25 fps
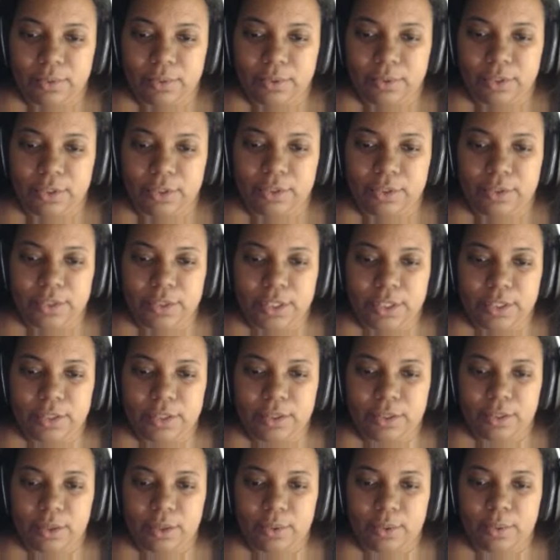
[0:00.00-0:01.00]
You're just
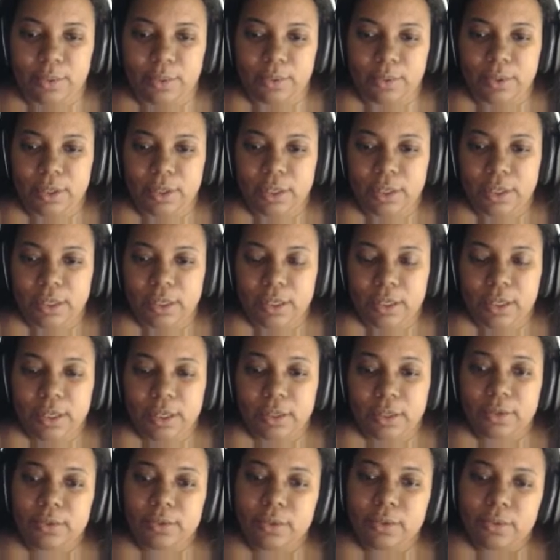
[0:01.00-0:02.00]
so...
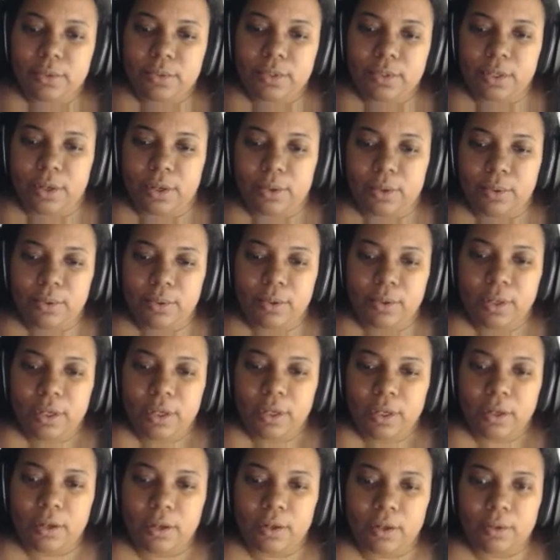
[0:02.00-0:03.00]
Gakuto?
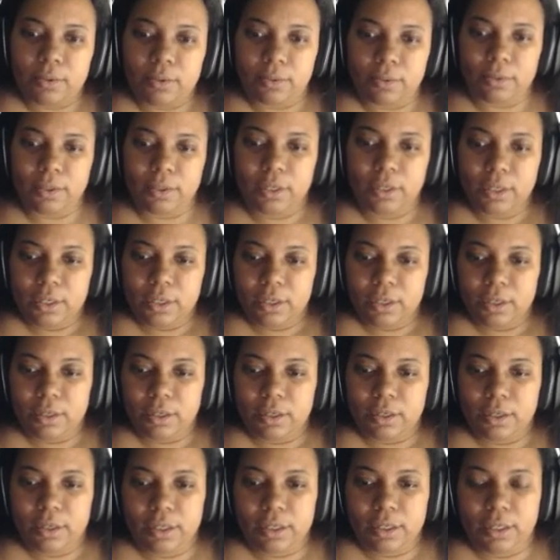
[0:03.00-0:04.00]
Oh!
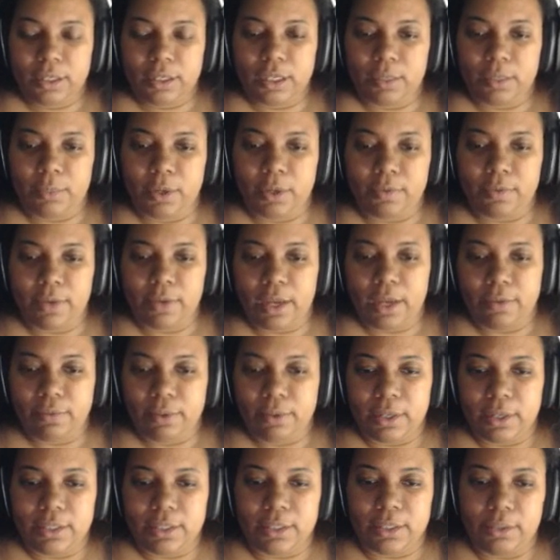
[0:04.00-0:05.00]
He cut me off
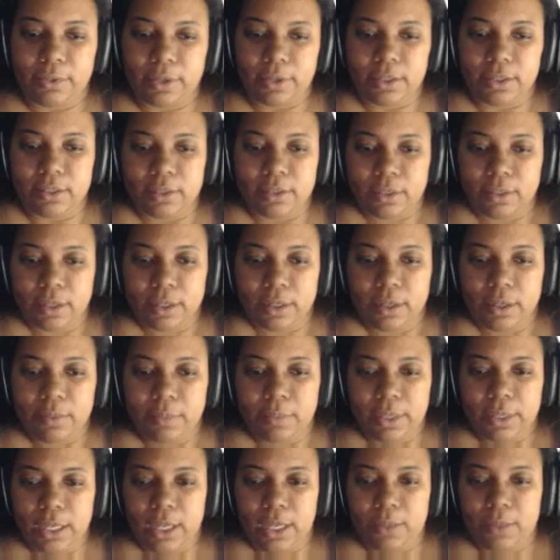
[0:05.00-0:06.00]
halfway as he
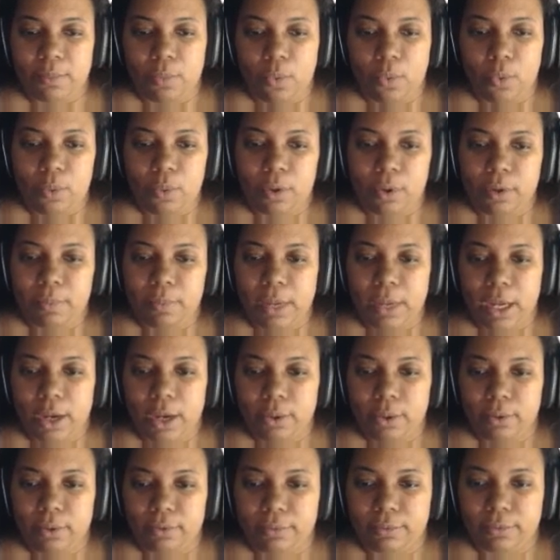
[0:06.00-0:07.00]
became more
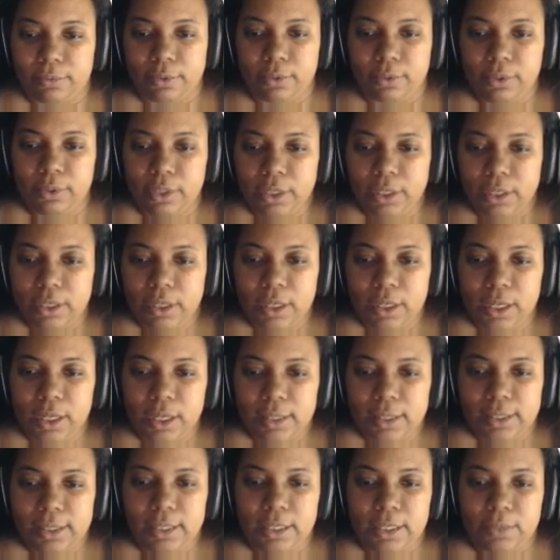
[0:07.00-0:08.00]
powerful.
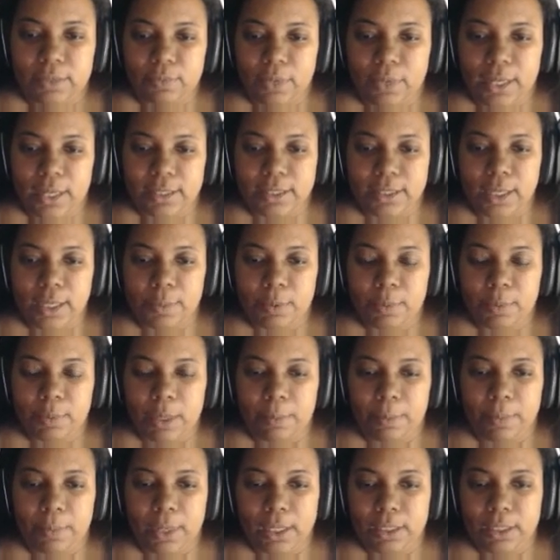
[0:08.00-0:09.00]
The heat rising up in my
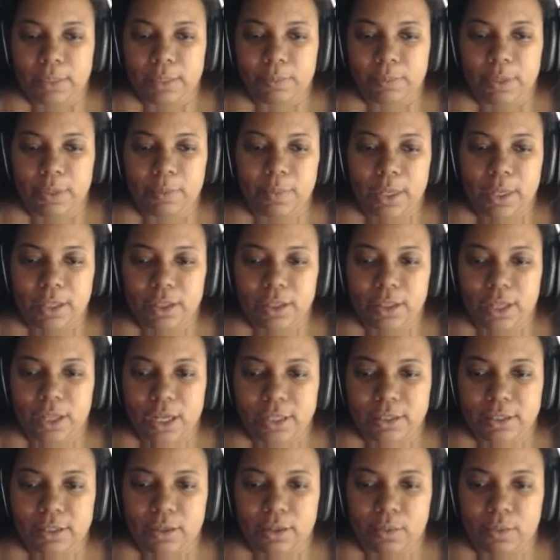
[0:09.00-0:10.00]
body made my
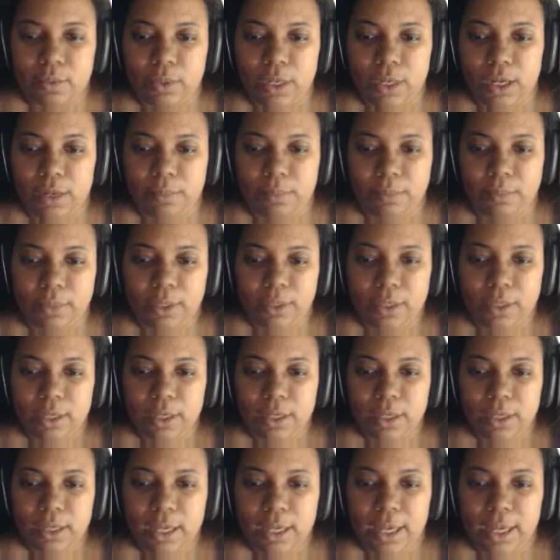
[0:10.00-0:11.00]
thoughts go numb.
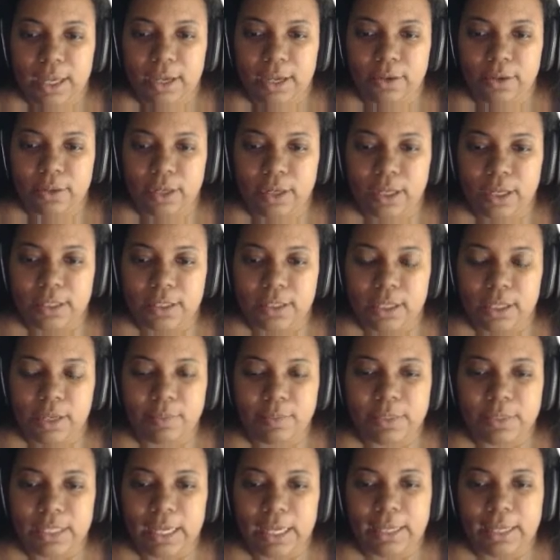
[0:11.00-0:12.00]
I held on to
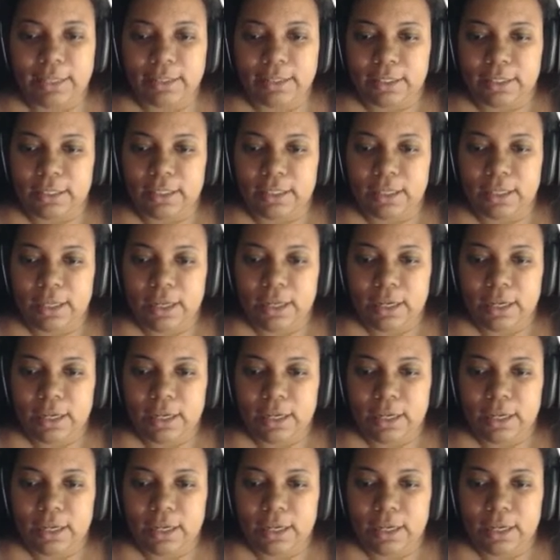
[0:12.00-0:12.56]
him tightly.